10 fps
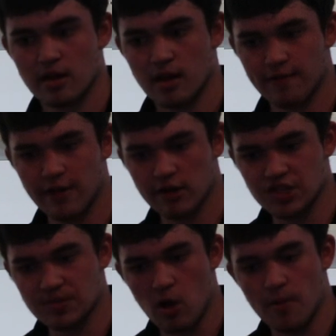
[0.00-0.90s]
a very
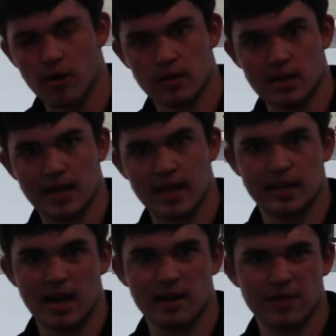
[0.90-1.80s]
small part of the lane,
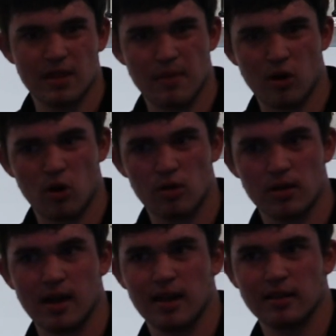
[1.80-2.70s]
kind of in the middle,
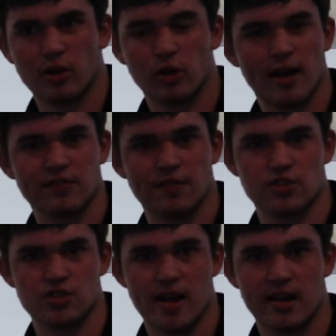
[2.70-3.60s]
a little left of the
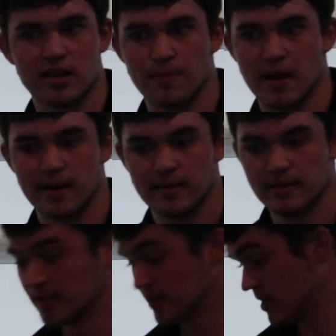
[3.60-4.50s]
track, but
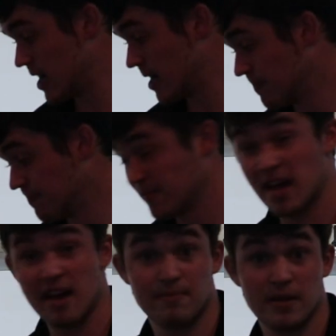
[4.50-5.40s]

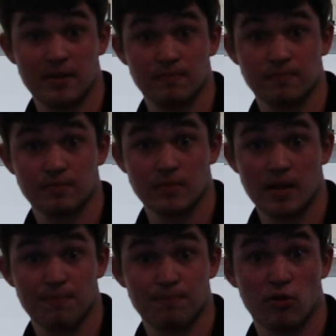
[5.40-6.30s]
I've been
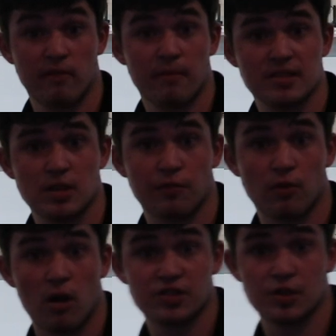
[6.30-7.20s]
proving myself
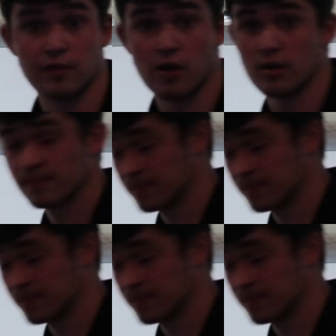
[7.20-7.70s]
wrong so far.